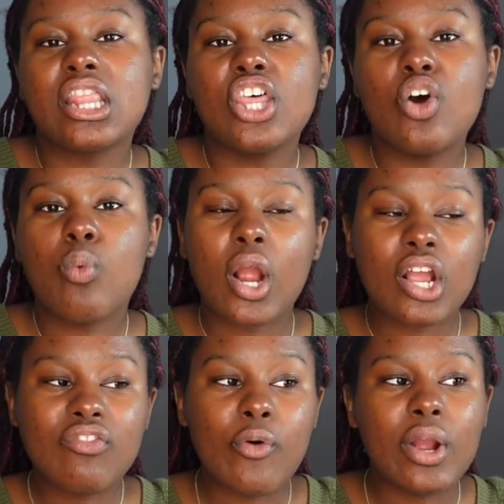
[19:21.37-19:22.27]
the
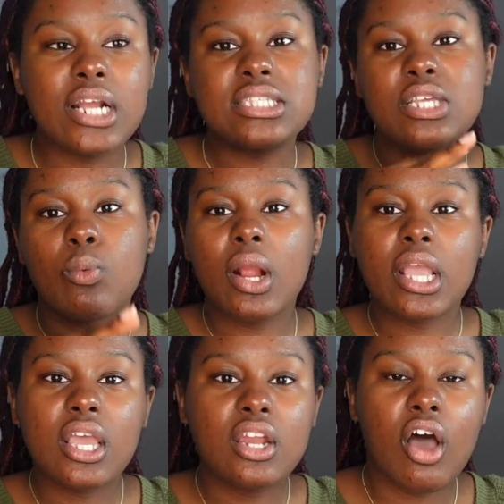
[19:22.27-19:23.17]
workforce and
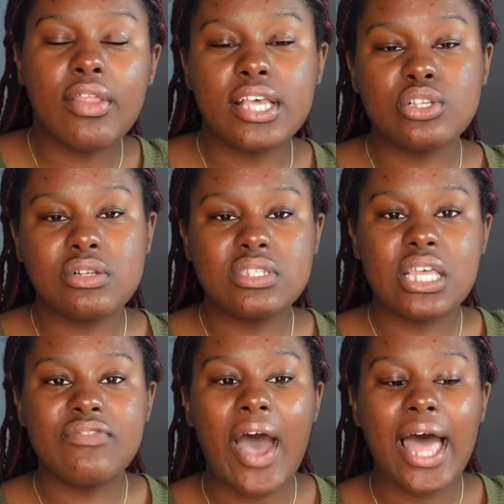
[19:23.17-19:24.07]
working and all that sort of
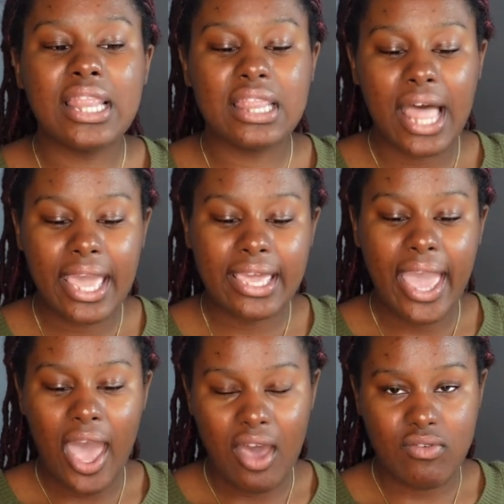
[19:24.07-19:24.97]
stuff. I like
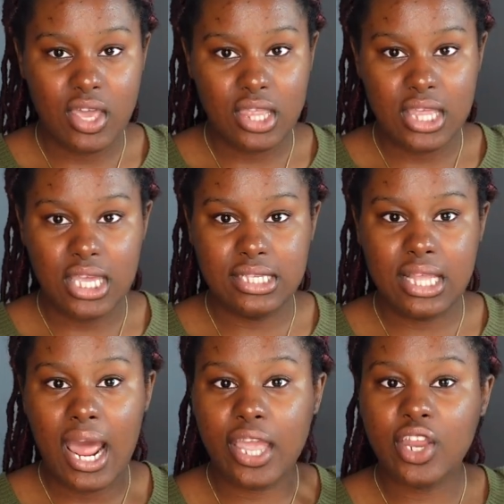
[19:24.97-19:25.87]
having things
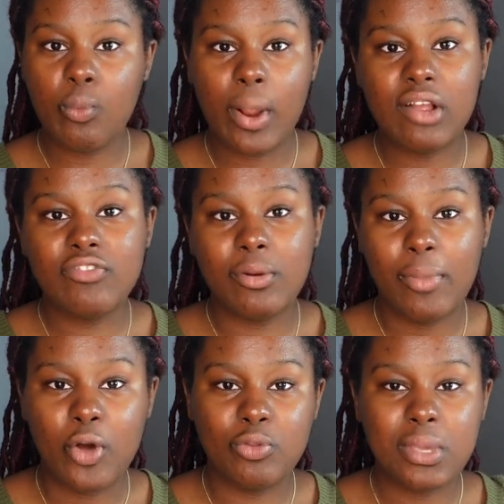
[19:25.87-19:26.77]
that I could wear for
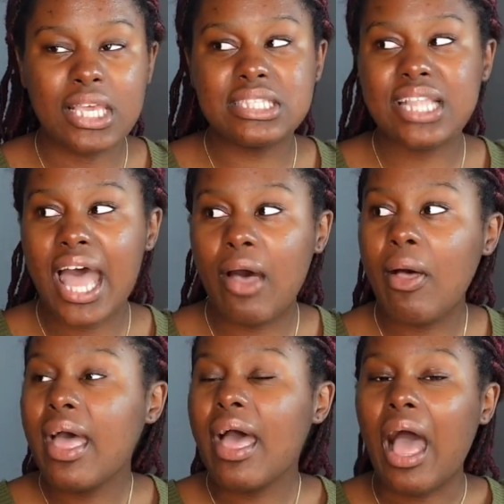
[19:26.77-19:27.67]
both, because now
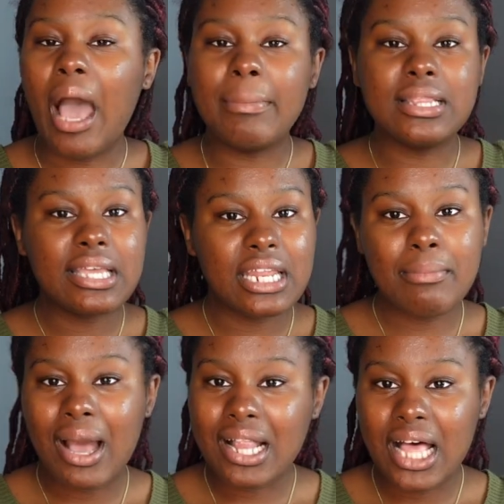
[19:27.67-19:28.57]
I'd be looking in
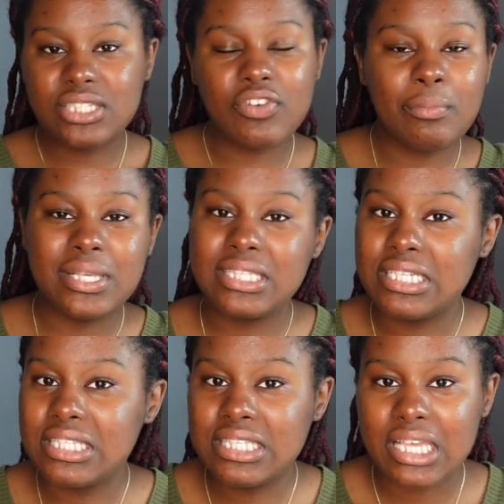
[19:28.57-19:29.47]
my closet for
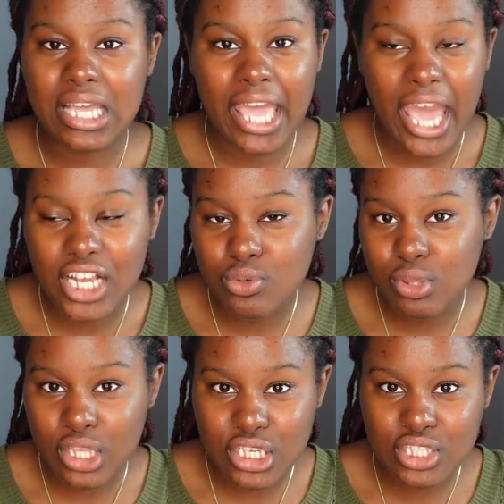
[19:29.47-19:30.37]
business casual
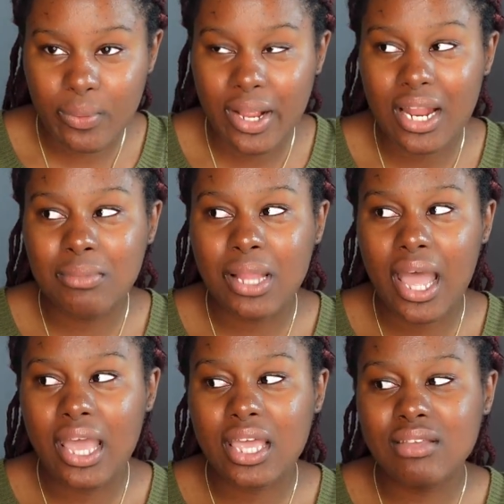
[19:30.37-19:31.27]
things to wear and I'm
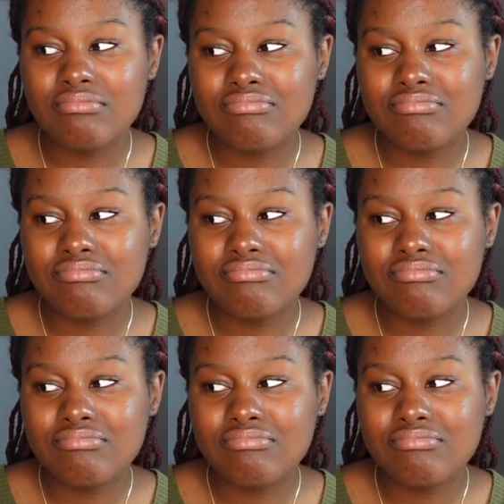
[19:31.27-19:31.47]
like,